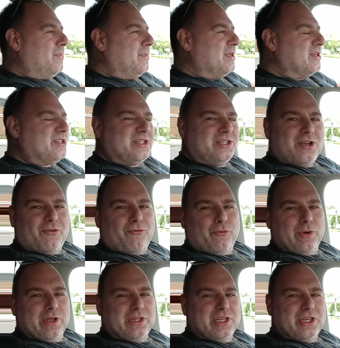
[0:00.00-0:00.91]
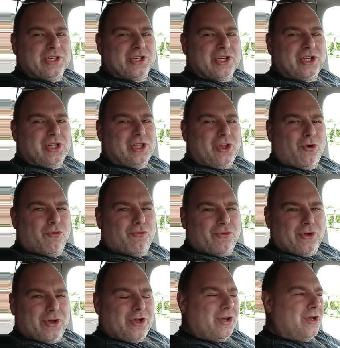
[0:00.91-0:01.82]
this stuff with this
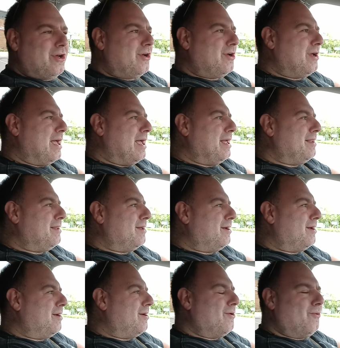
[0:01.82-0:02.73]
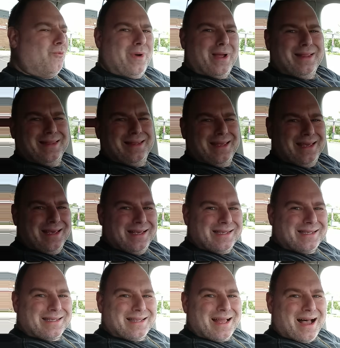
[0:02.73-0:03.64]
Clover and
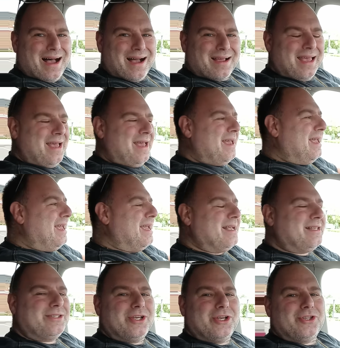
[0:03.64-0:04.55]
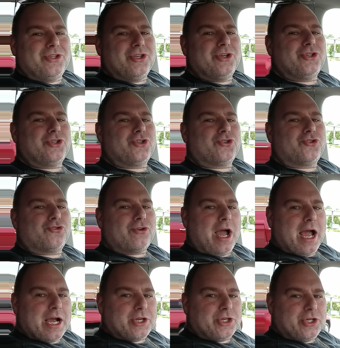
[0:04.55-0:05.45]
Wendy's stock, it's a
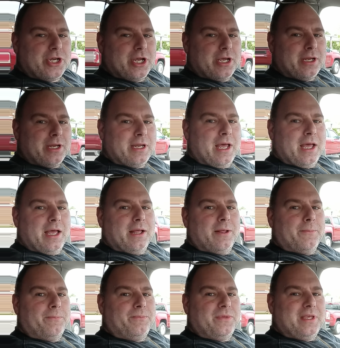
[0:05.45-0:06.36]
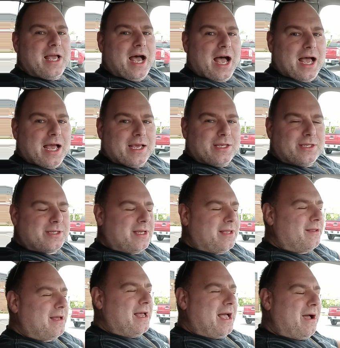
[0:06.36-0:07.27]
distraction. Guys,
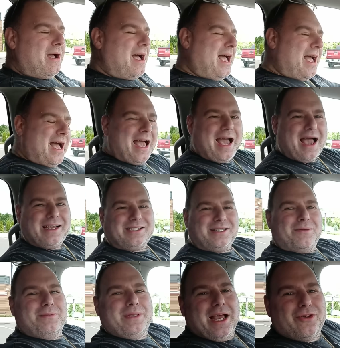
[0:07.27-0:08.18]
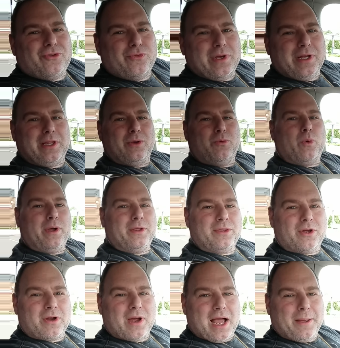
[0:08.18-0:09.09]
I sometimes really
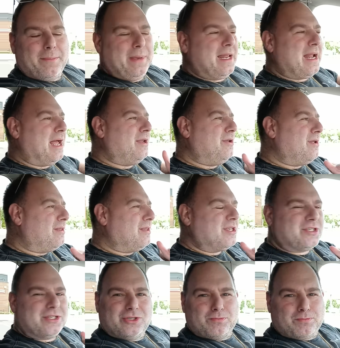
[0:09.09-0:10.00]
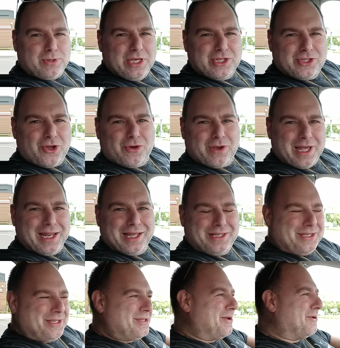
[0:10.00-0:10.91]
wonder, I mean, listen, please don't get
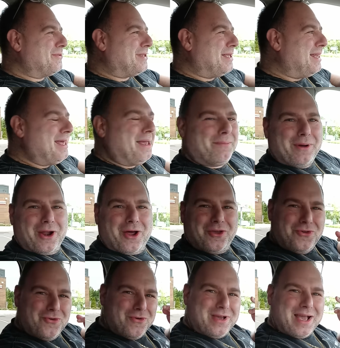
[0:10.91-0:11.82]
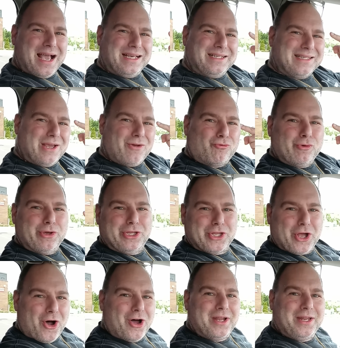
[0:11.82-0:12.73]
insulted here, but are you guys like
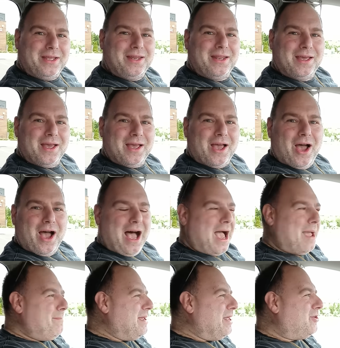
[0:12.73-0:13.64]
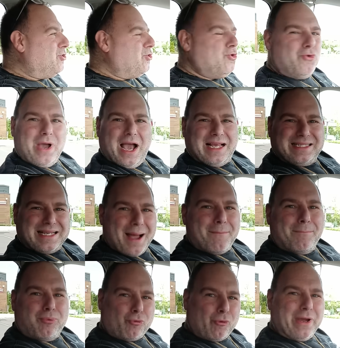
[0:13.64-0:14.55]
retarded? I mean, do you guys
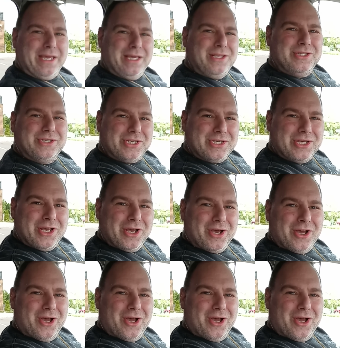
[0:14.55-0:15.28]
got brains?